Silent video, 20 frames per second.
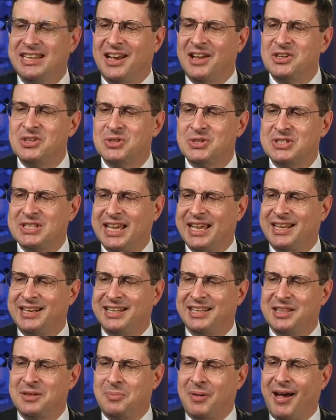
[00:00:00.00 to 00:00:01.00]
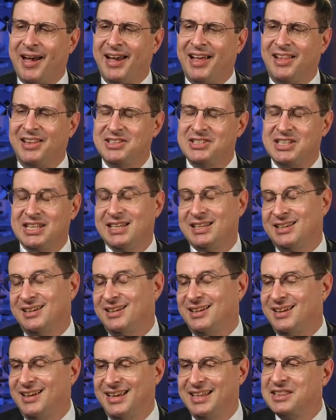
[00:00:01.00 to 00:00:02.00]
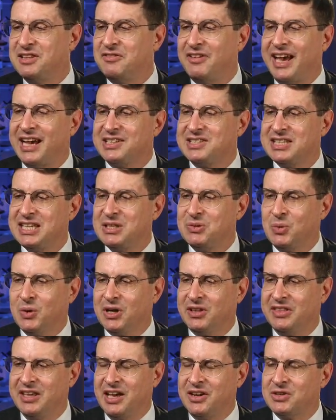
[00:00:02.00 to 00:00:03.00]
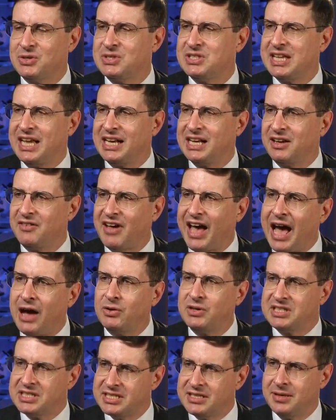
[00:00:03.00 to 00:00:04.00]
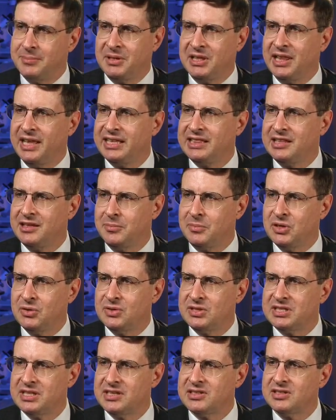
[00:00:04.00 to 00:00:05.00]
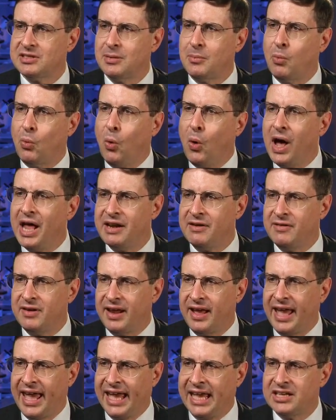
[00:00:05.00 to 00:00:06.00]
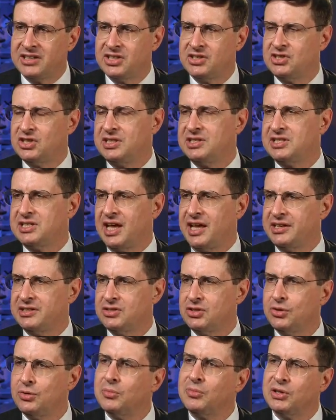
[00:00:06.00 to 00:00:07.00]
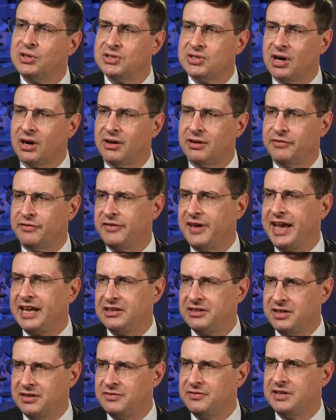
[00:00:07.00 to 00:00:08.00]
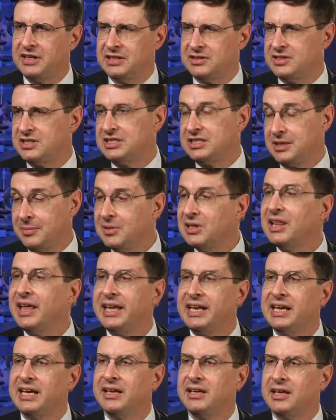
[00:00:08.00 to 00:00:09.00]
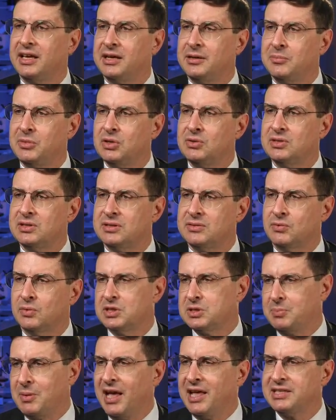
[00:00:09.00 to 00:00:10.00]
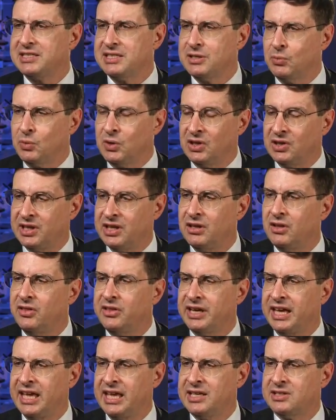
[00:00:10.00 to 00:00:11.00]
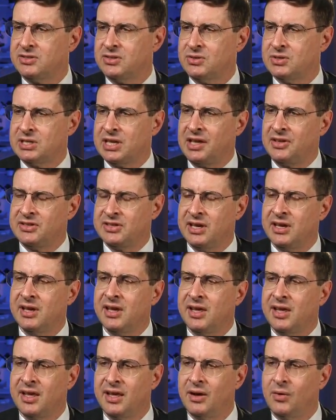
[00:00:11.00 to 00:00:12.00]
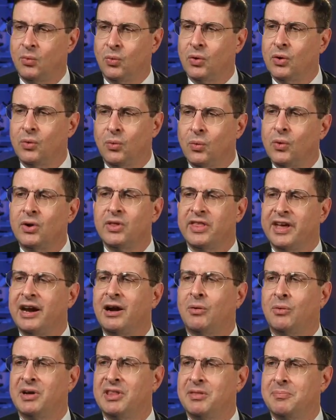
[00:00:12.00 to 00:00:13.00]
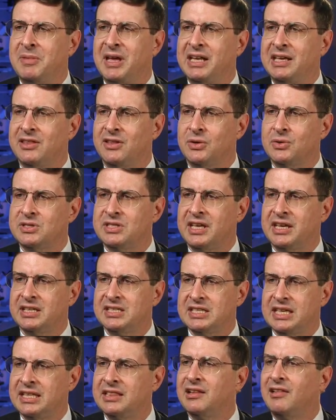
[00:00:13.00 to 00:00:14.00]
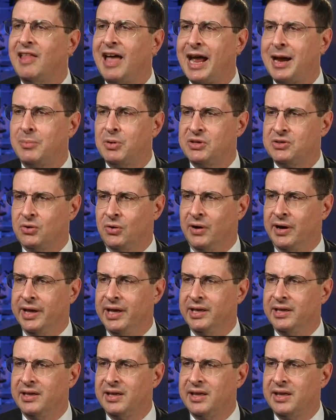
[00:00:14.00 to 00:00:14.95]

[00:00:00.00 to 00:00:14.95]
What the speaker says: the understanding of the biology in the vaccine work, the understanding of how to stimulate the immune system, what antigens on tumors are effective in stimulating an immune response that will kill the cancer cells, we're there with many of those things in the laboratory.